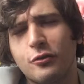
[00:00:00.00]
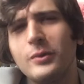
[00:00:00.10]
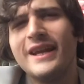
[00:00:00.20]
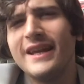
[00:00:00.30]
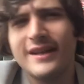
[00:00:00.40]

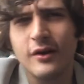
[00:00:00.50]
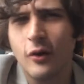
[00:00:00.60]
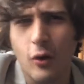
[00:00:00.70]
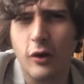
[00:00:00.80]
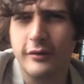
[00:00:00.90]
we need
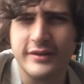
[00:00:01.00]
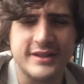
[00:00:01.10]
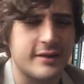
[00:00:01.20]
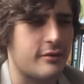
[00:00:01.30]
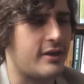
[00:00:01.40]
all of
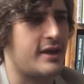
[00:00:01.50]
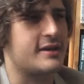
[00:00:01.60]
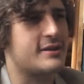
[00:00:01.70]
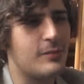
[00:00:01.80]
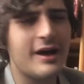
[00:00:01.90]
these other
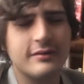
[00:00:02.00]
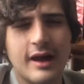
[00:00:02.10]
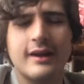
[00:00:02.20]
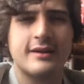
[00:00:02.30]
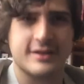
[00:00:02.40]
things. Well,
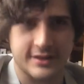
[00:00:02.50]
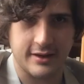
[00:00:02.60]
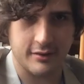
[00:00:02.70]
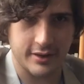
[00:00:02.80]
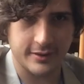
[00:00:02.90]
not
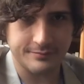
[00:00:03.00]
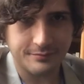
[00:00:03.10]
necessarily.